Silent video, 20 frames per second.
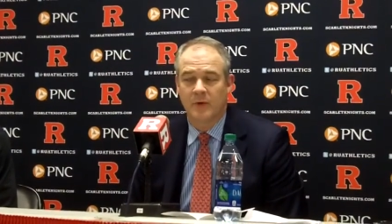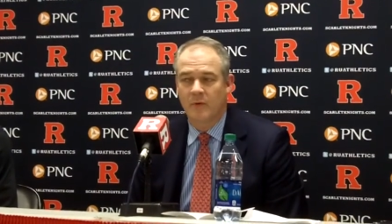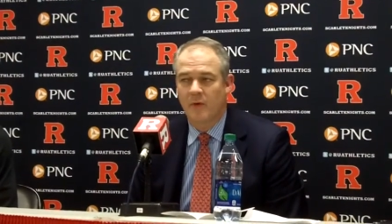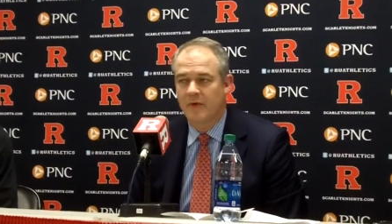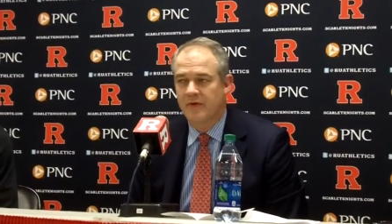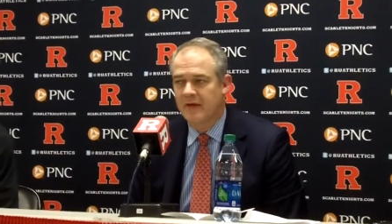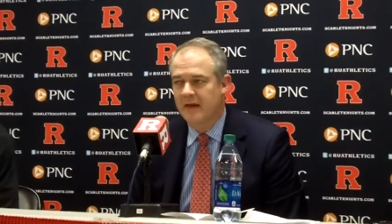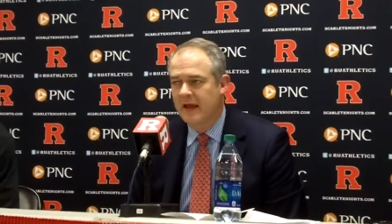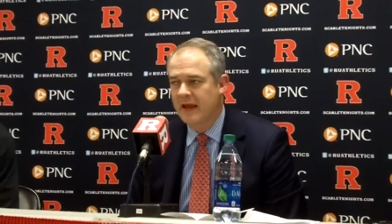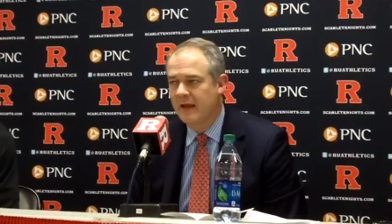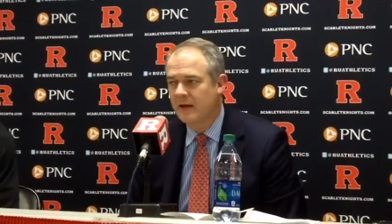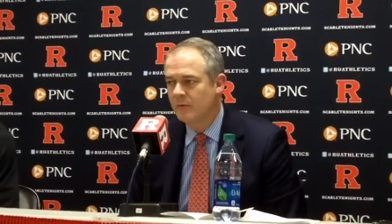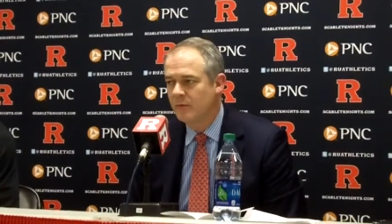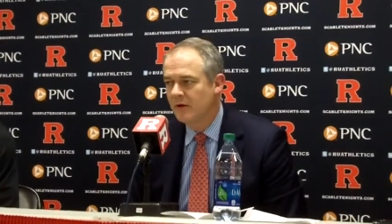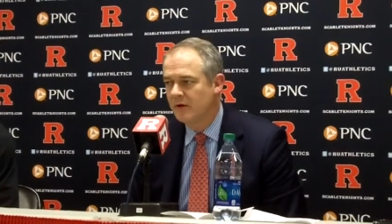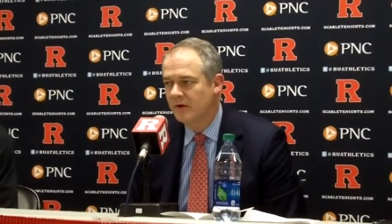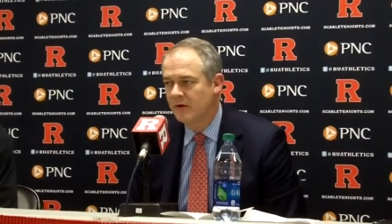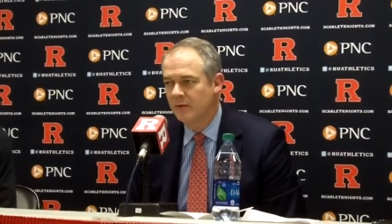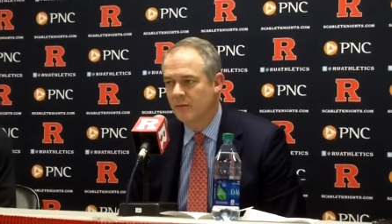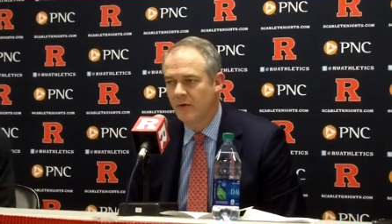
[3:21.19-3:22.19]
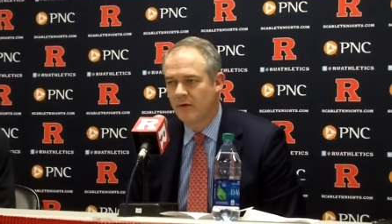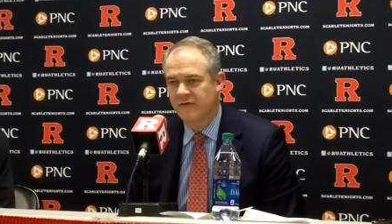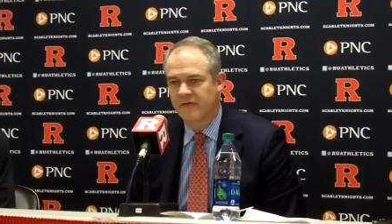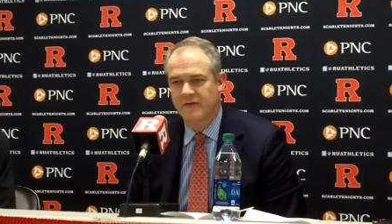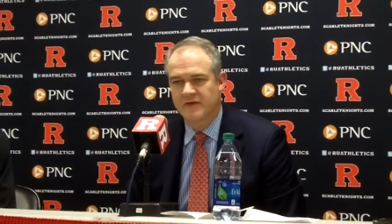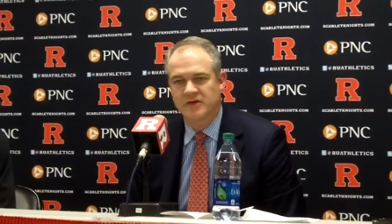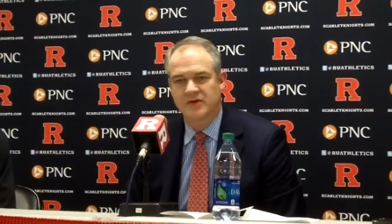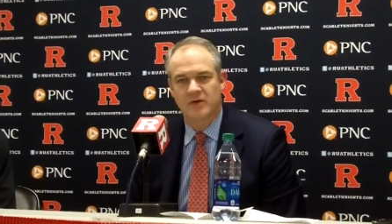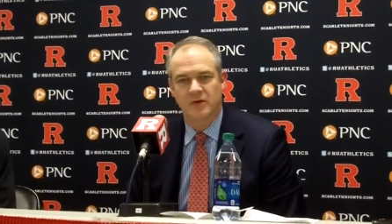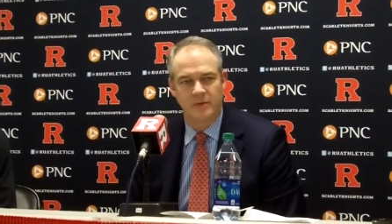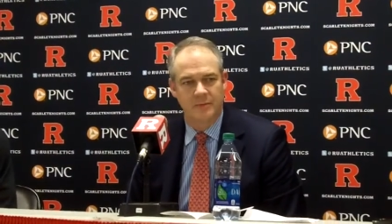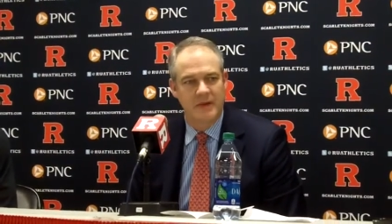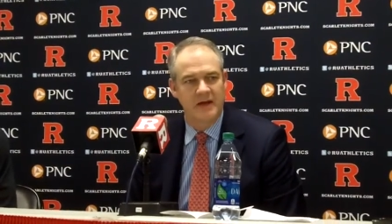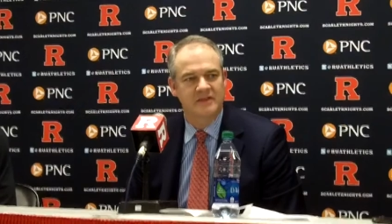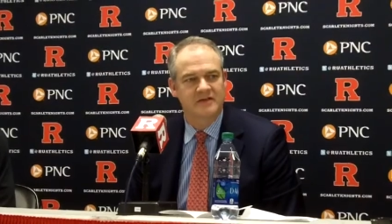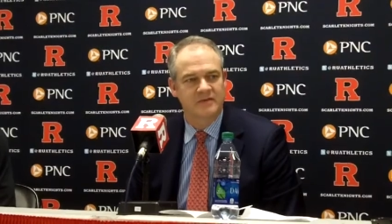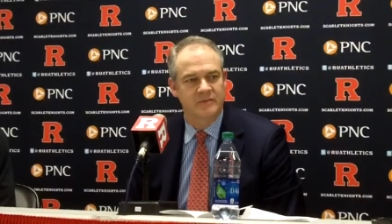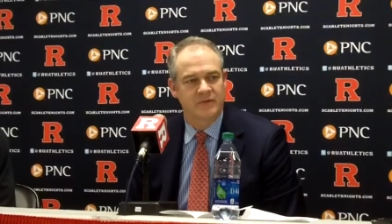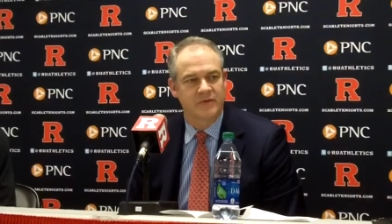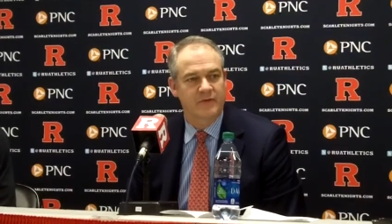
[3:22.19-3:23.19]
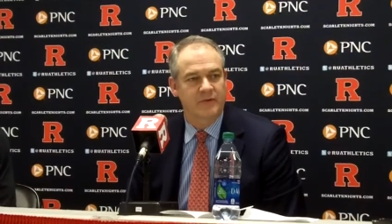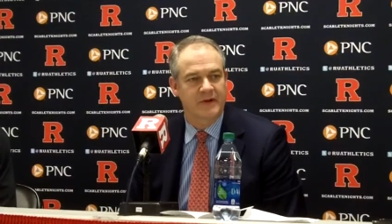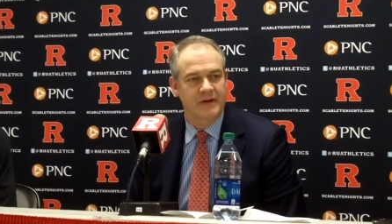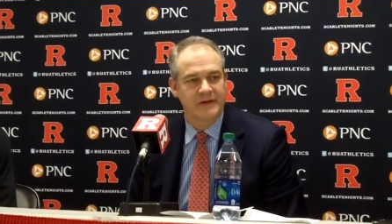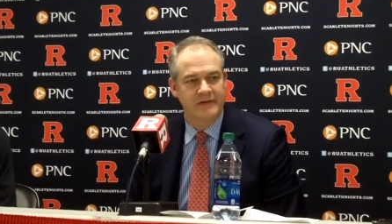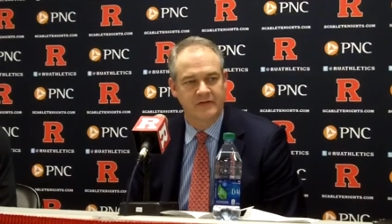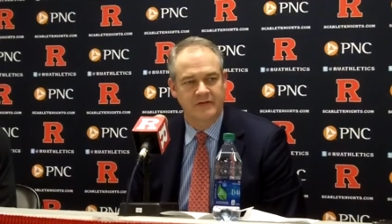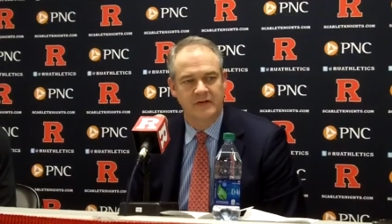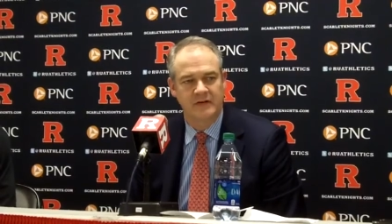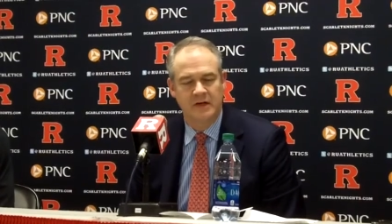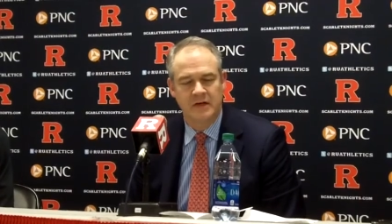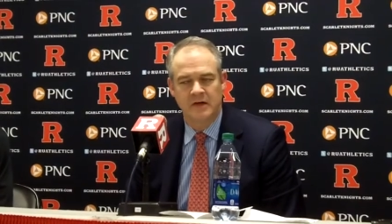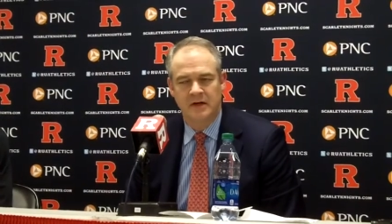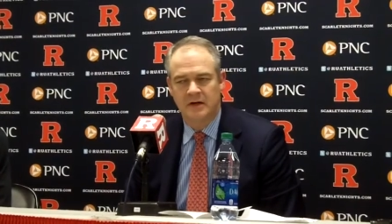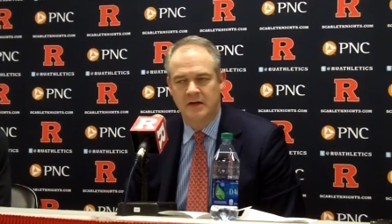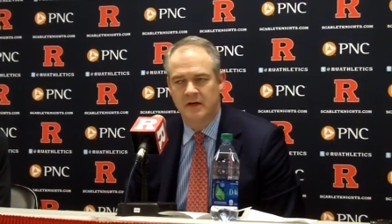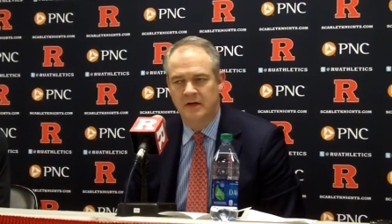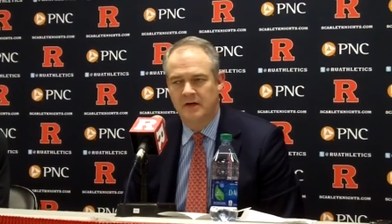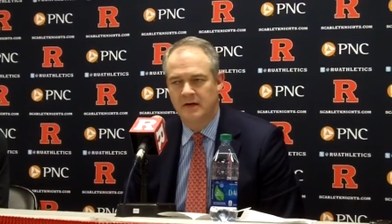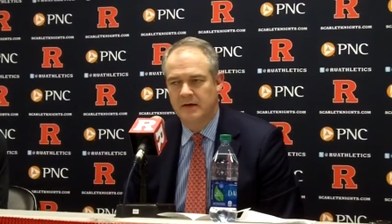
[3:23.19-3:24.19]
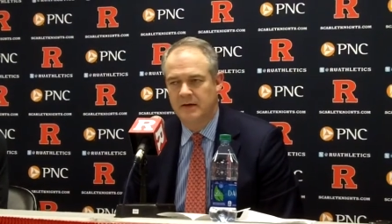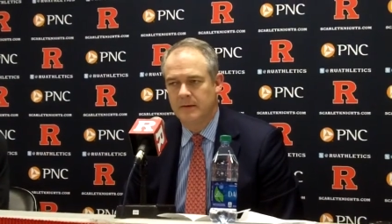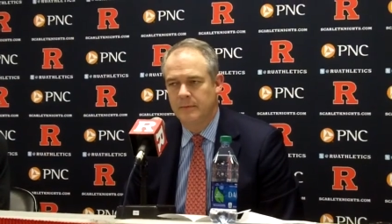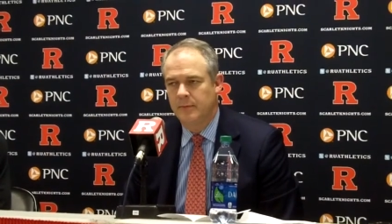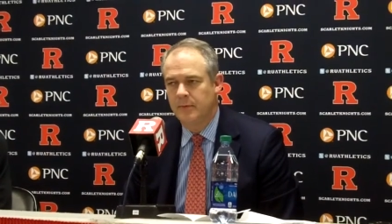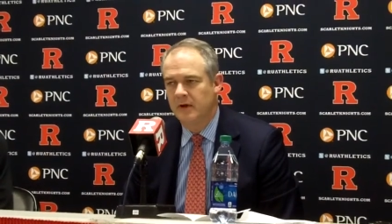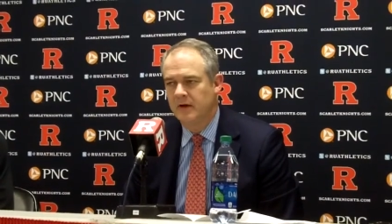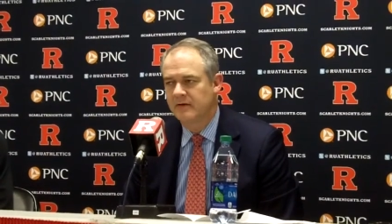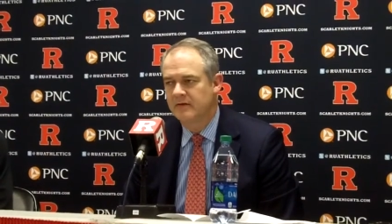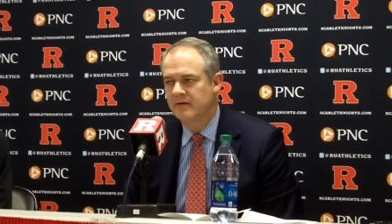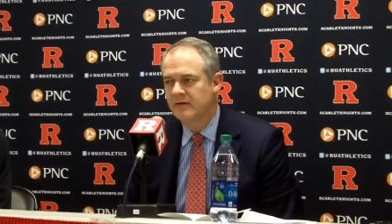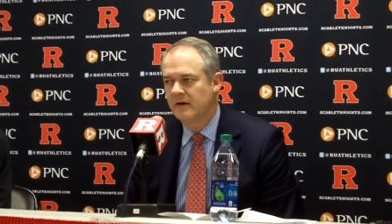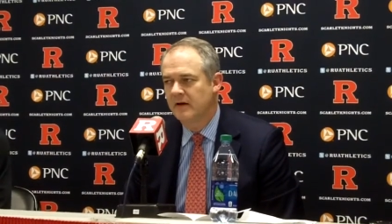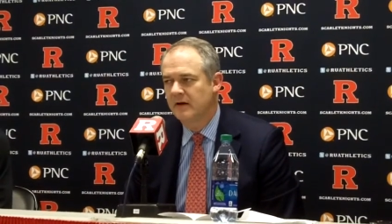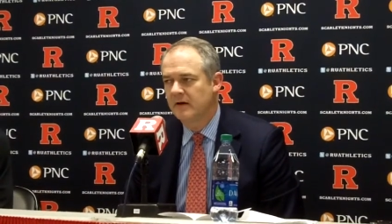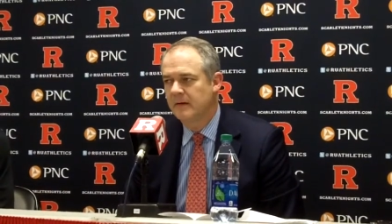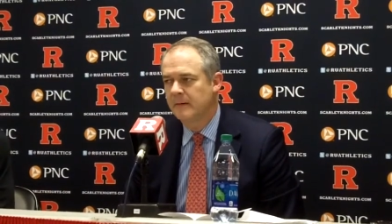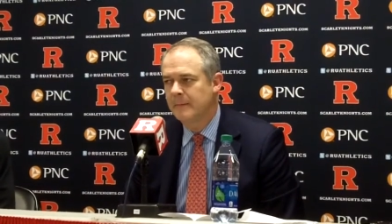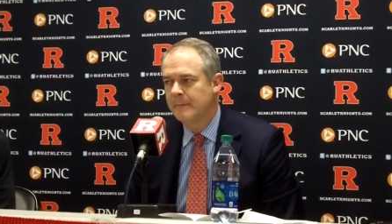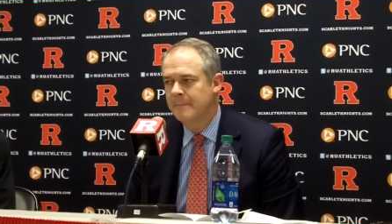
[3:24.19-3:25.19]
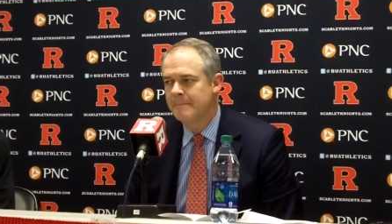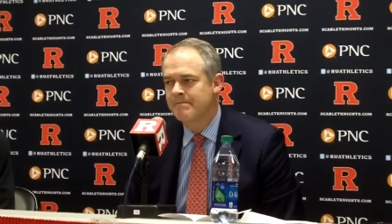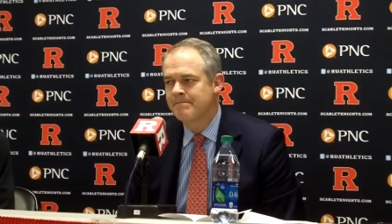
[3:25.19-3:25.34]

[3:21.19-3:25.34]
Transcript: We won the game. We were a little more physical and made some threes. Uh, but, uh,